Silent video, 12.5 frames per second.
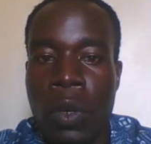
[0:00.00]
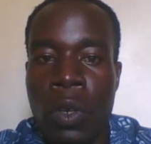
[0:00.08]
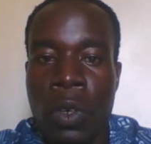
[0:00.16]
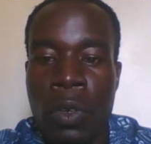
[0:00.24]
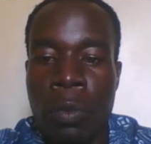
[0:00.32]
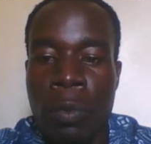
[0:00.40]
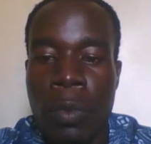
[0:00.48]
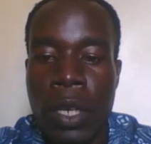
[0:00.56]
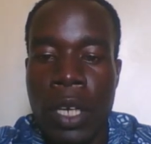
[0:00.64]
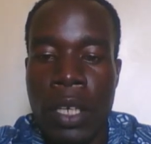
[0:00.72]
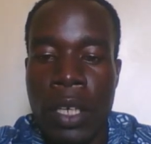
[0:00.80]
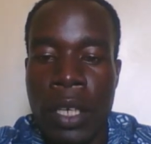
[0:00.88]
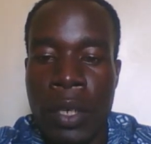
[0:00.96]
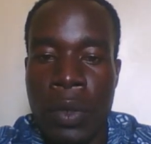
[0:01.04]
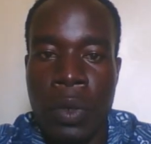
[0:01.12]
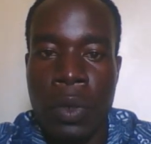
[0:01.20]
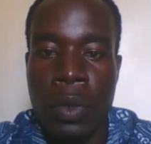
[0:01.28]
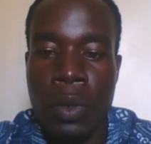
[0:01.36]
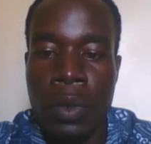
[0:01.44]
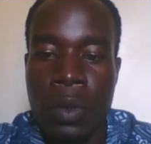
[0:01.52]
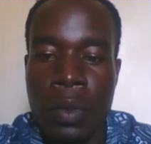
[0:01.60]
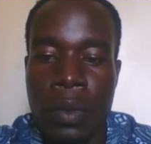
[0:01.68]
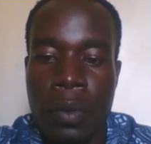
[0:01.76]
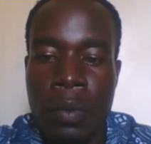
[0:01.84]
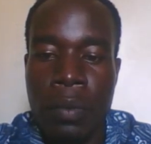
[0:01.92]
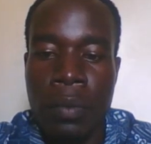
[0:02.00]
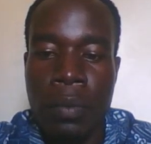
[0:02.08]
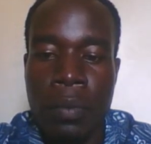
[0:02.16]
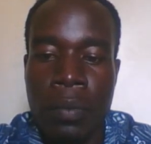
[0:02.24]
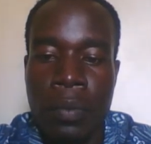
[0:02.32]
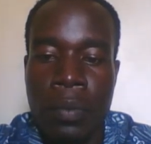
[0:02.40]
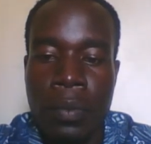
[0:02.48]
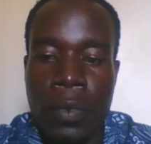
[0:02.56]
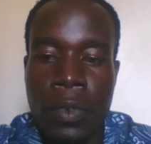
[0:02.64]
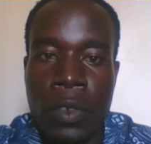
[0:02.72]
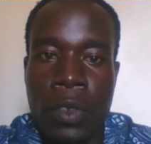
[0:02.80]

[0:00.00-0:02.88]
and a row. So